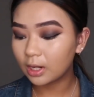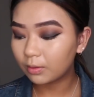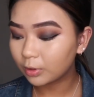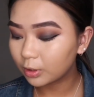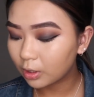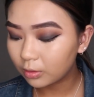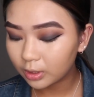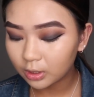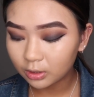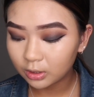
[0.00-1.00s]
now I'm gonna go
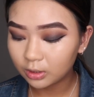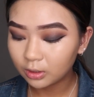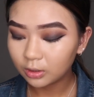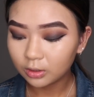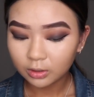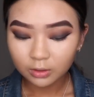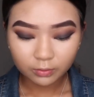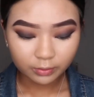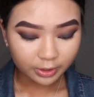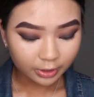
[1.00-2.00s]
in
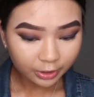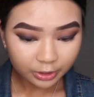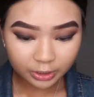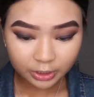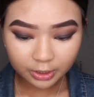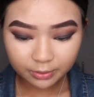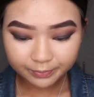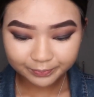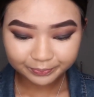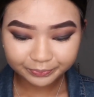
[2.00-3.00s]
with,
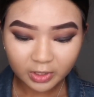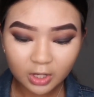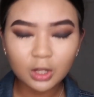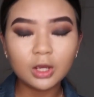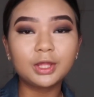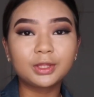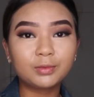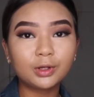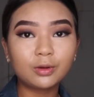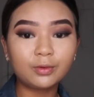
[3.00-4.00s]
I think
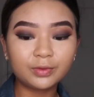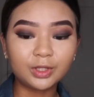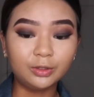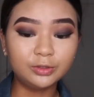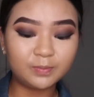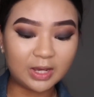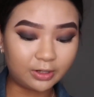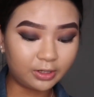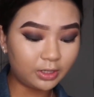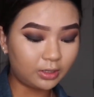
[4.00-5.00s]
I'm gonna go in with the loose
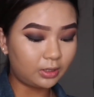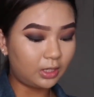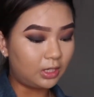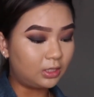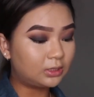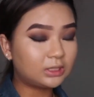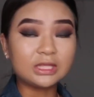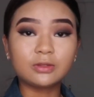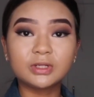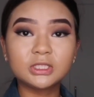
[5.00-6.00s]
powder and
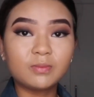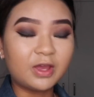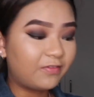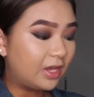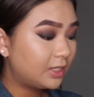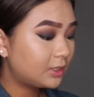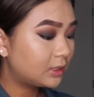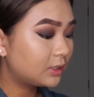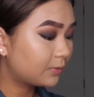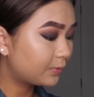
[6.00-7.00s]
set the rest of my face.